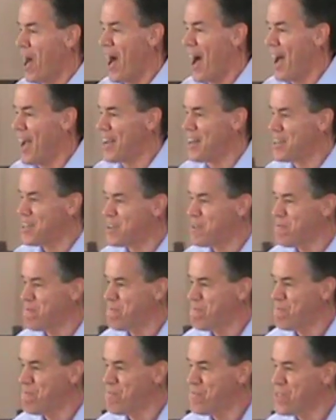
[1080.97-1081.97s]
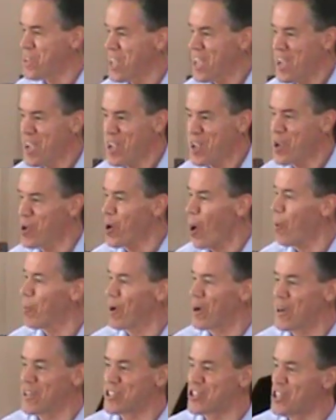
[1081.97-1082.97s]
9. You
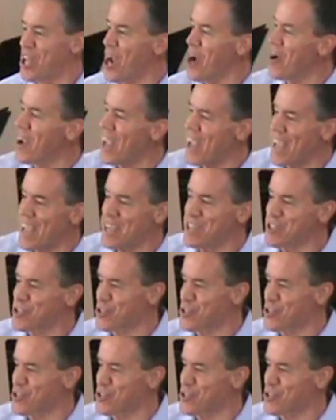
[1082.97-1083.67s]
know, because there he